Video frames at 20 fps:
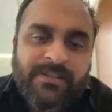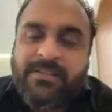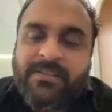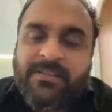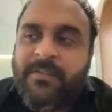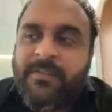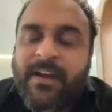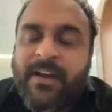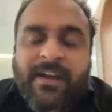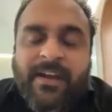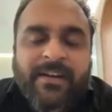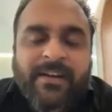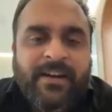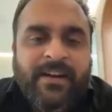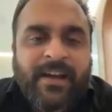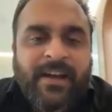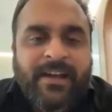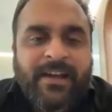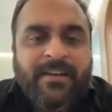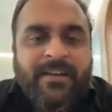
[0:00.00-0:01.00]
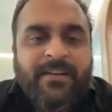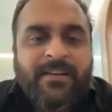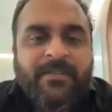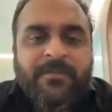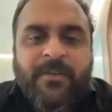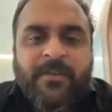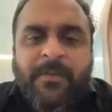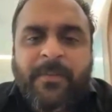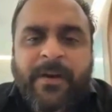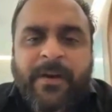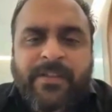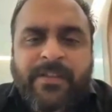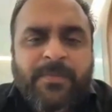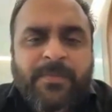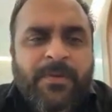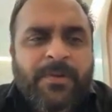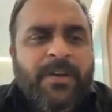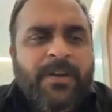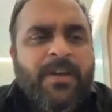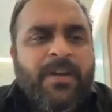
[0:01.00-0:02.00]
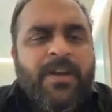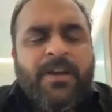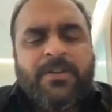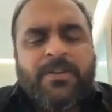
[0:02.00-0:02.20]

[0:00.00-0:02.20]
It's just 500 INR for passport.